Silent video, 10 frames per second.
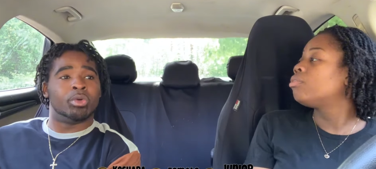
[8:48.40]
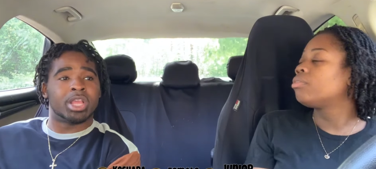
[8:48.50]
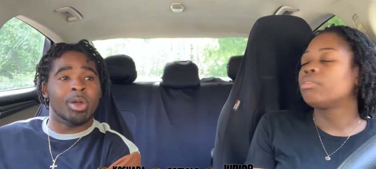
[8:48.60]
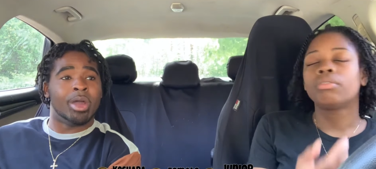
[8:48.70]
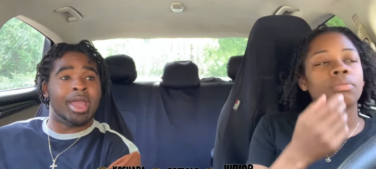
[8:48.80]
Speaker 1: when
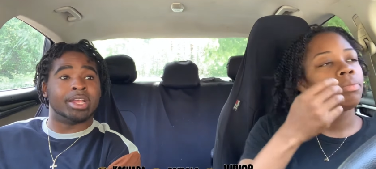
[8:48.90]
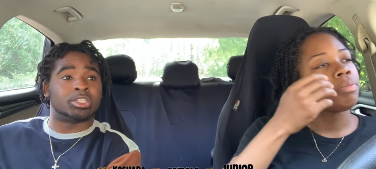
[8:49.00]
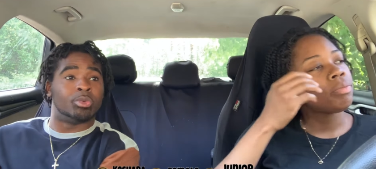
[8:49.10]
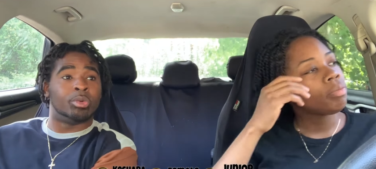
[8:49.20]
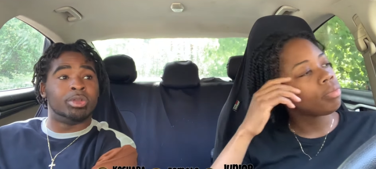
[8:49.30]
your ass
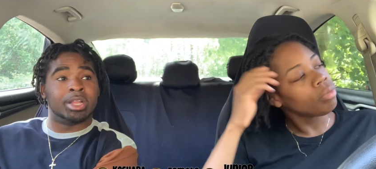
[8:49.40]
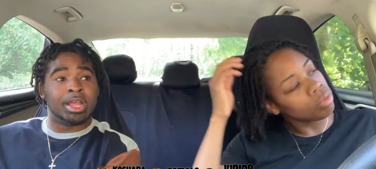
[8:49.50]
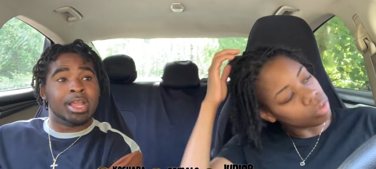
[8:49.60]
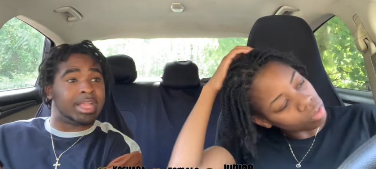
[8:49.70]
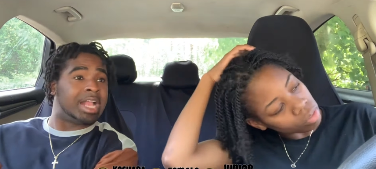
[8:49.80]
the one when the,
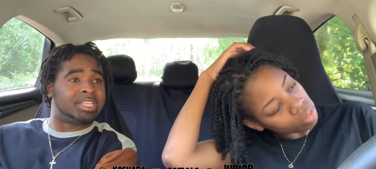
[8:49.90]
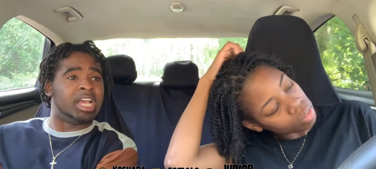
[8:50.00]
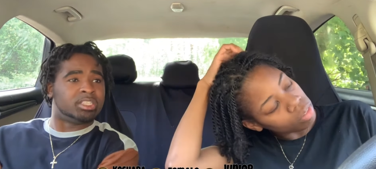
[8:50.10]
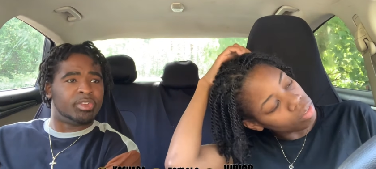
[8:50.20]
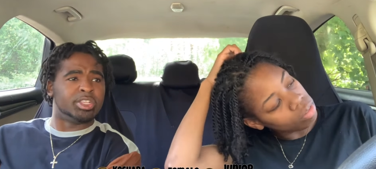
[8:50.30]
got
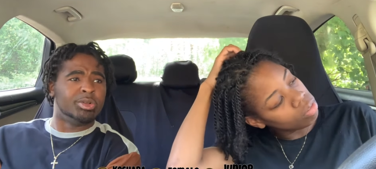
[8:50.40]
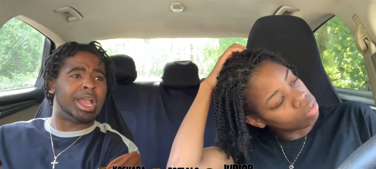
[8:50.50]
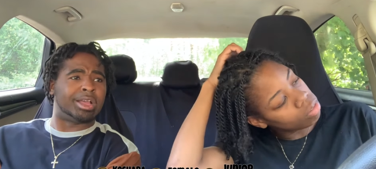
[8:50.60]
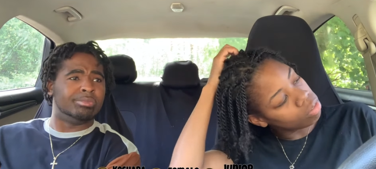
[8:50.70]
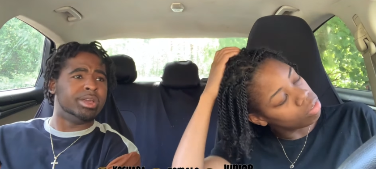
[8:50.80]
tested for you
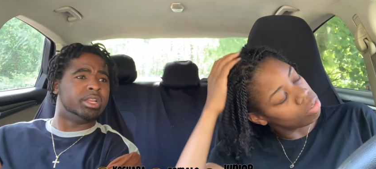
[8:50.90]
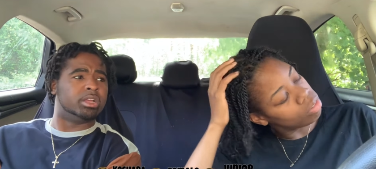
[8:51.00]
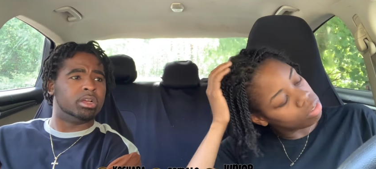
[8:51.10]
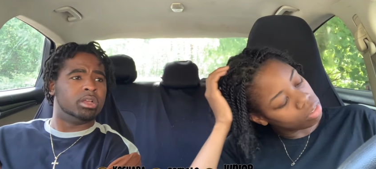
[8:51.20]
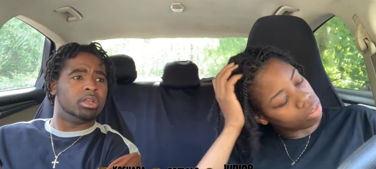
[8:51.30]
got
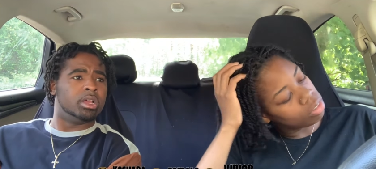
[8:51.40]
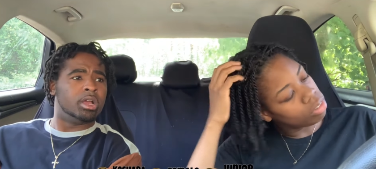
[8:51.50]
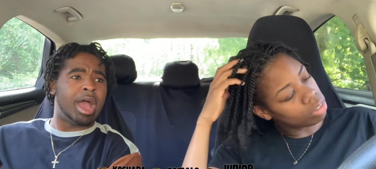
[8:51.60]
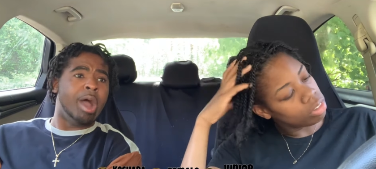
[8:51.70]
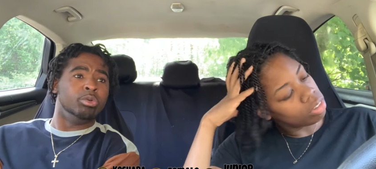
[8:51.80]
chlamydia.
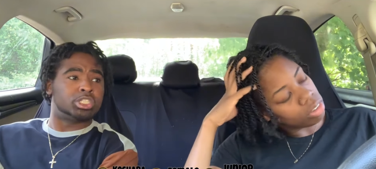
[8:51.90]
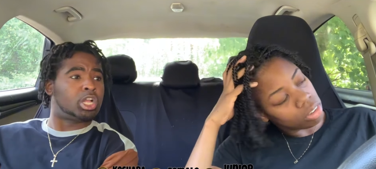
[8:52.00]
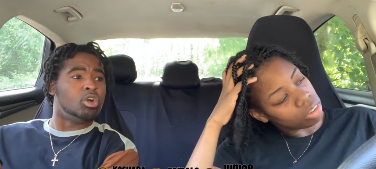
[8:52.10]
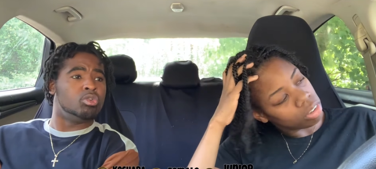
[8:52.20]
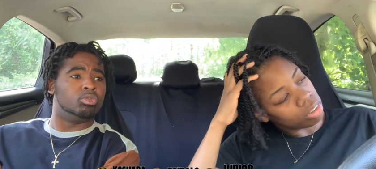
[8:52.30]
I was
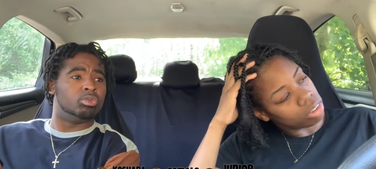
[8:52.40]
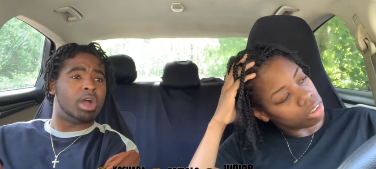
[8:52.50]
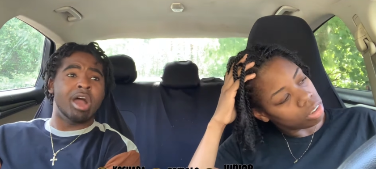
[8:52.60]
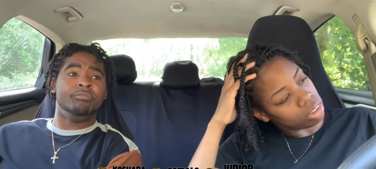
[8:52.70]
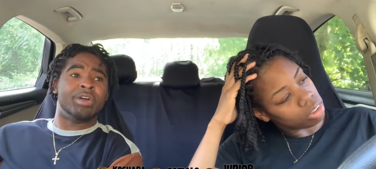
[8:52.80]
cool.
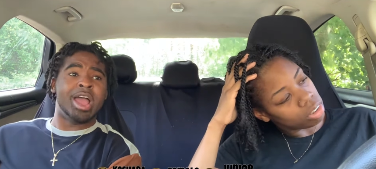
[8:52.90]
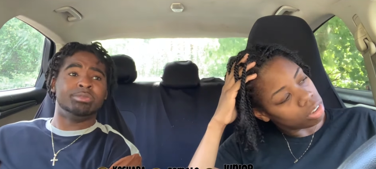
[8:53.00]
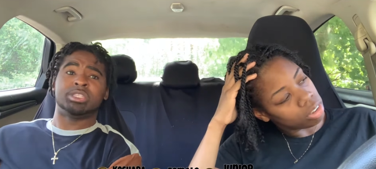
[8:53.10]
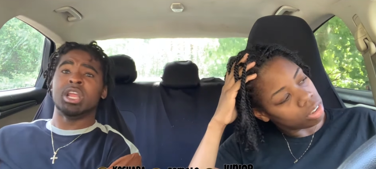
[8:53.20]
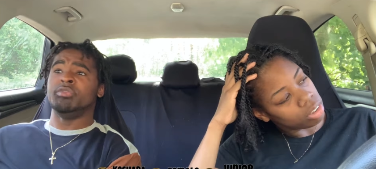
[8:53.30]
I'm fine.
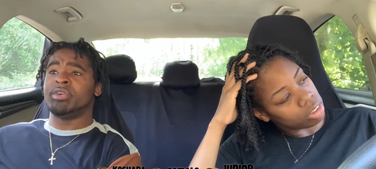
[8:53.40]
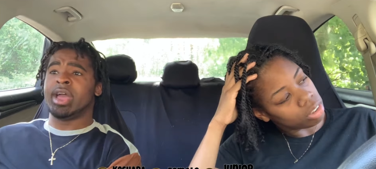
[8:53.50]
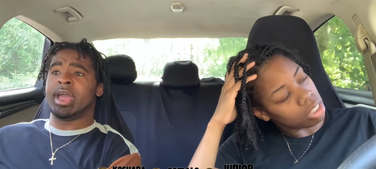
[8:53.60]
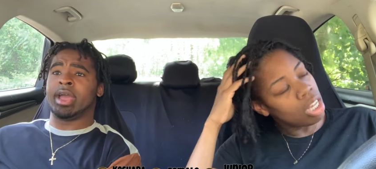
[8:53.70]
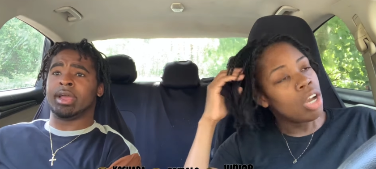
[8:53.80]
I'm still
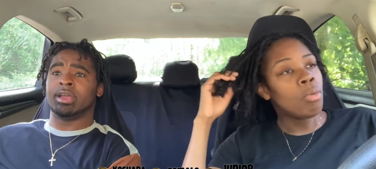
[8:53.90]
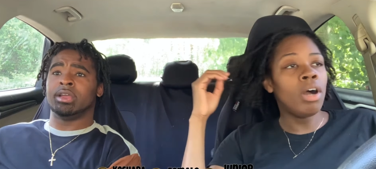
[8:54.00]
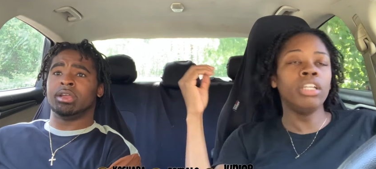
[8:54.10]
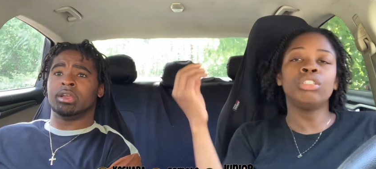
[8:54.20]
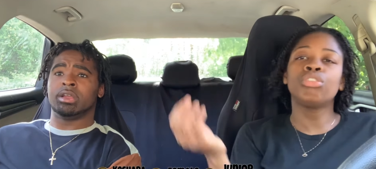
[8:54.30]
fine.
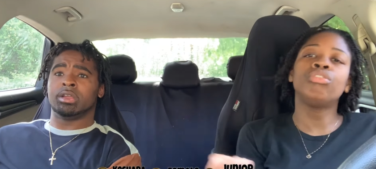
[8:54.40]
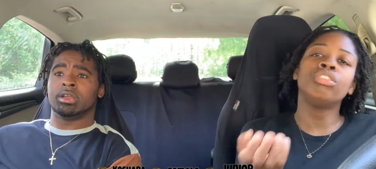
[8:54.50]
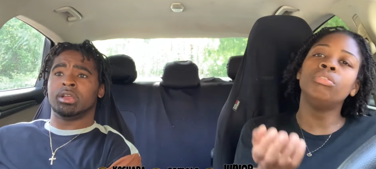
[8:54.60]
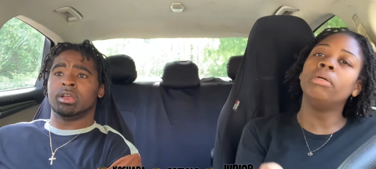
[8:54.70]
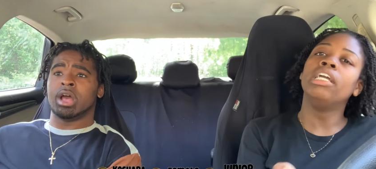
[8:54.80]
Speaker 2: What did you
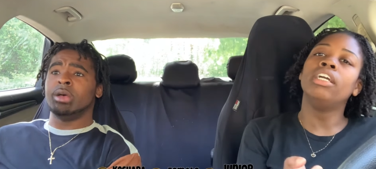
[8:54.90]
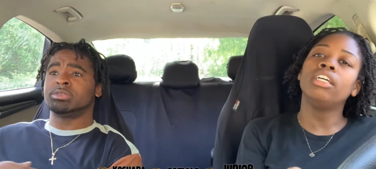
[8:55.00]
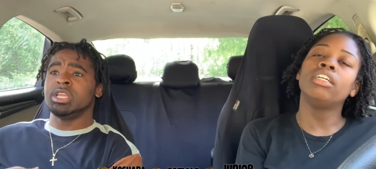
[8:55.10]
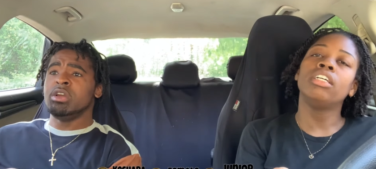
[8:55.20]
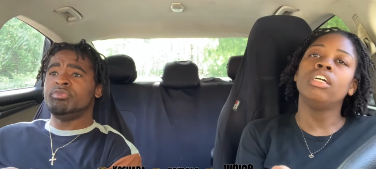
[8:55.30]
do, man?
Speaker 1: I'm
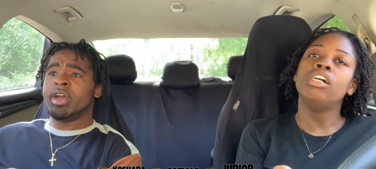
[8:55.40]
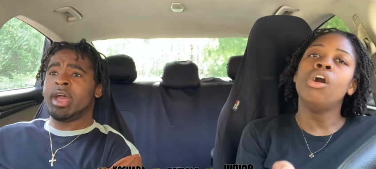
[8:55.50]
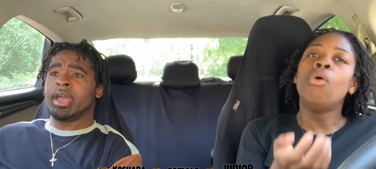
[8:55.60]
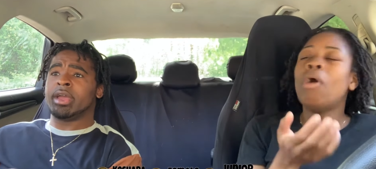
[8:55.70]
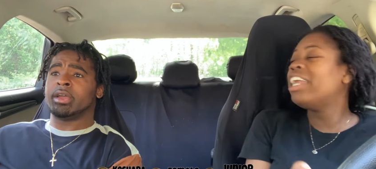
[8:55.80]
still
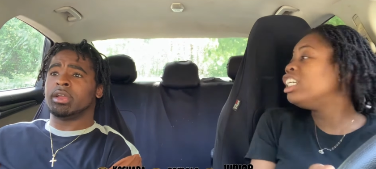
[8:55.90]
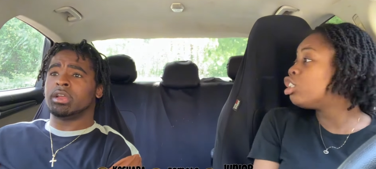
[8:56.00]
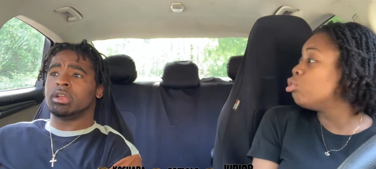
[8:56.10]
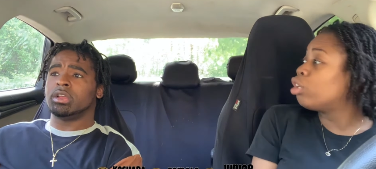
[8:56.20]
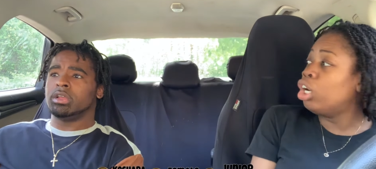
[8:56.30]
fine. What did
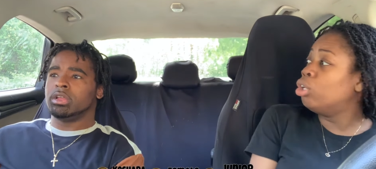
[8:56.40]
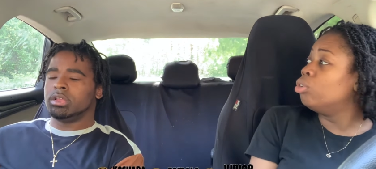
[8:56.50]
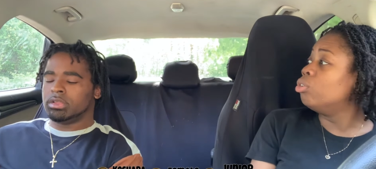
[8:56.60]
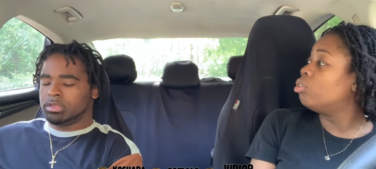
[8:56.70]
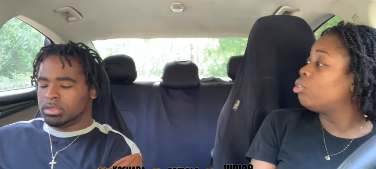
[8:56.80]
you
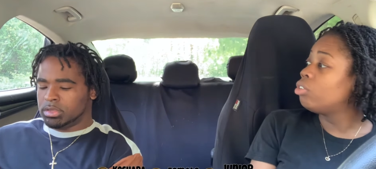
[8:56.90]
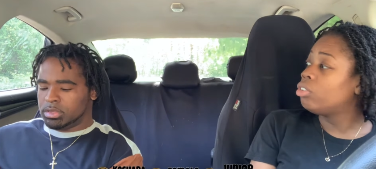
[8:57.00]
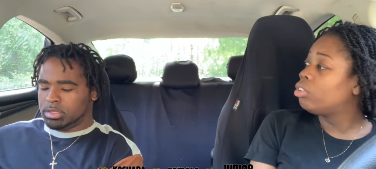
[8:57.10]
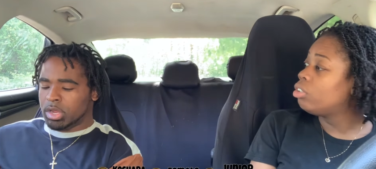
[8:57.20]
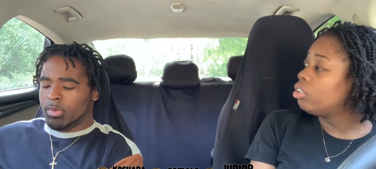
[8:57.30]
do?
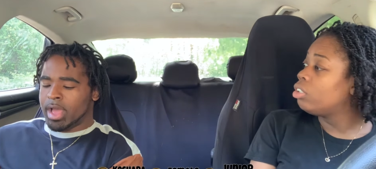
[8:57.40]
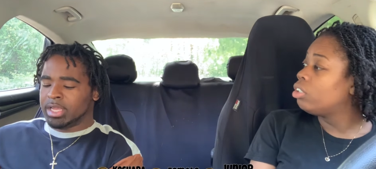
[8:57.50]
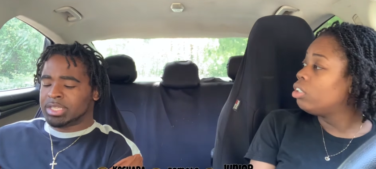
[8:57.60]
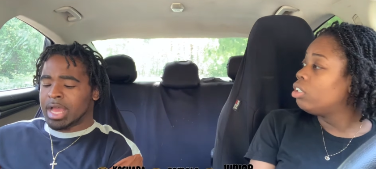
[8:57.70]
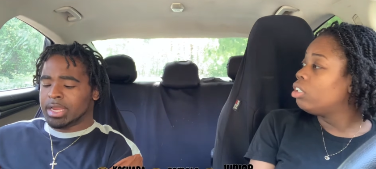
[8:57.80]
Get your
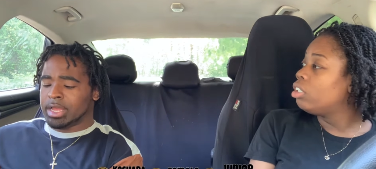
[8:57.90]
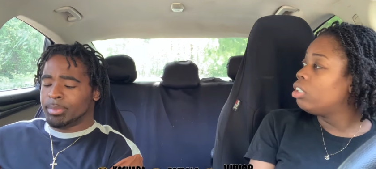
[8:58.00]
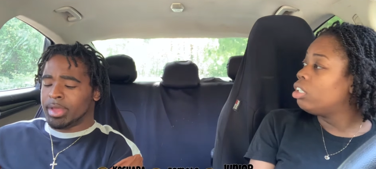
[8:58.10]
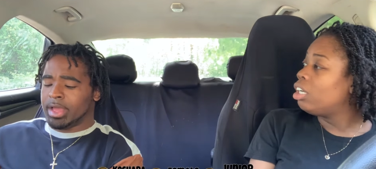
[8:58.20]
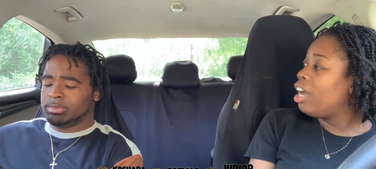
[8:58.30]
ass out of here,
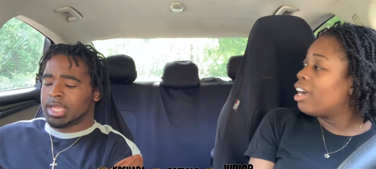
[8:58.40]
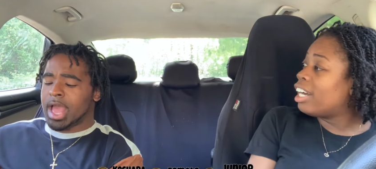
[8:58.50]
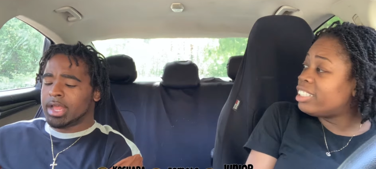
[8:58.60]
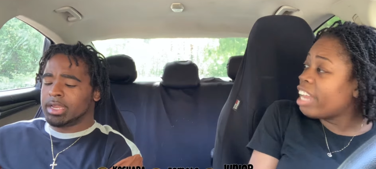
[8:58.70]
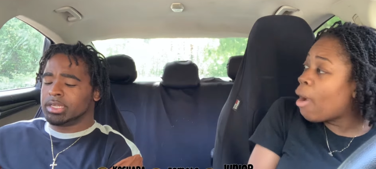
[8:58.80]
man. I'm tired
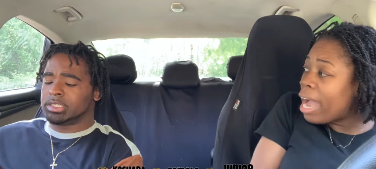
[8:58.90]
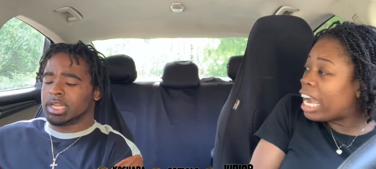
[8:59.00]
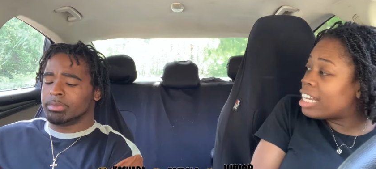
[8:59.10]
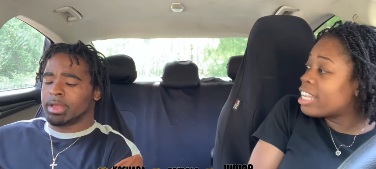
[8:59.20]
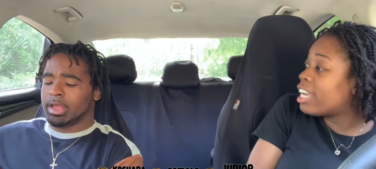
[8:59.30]
Cause now I
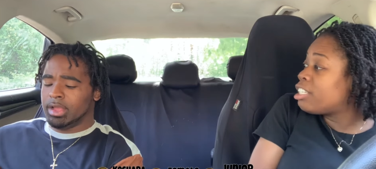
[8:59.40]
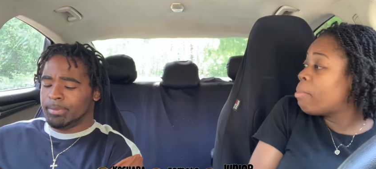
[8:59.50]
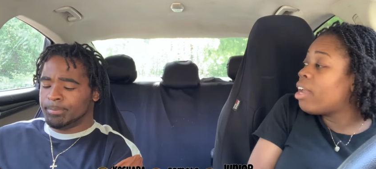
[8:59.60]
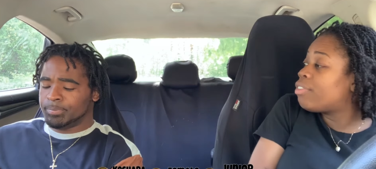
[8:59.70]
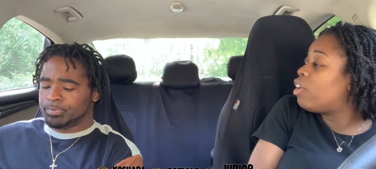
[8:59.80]
gotta take some
Speaker 2: medicine